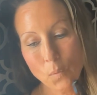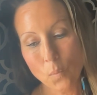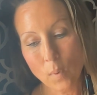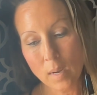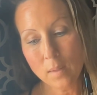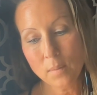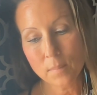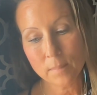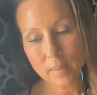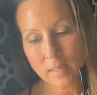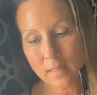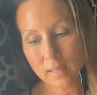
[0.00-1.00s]
Well,
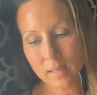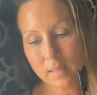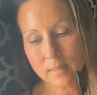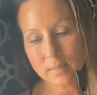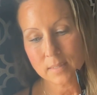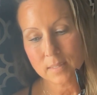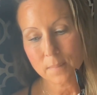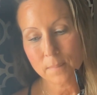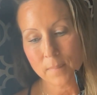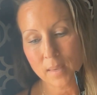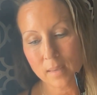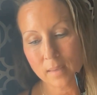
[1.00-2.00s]
many hands
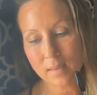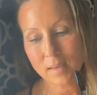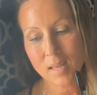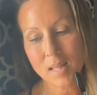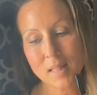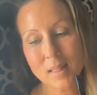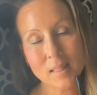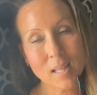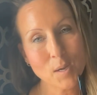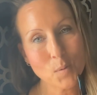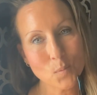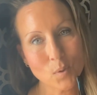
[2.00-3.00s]
make
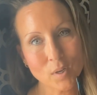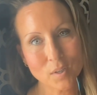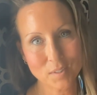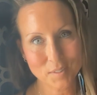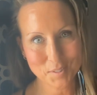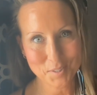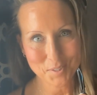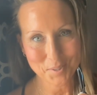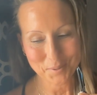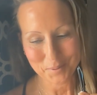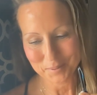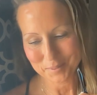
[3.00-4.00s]
light work too.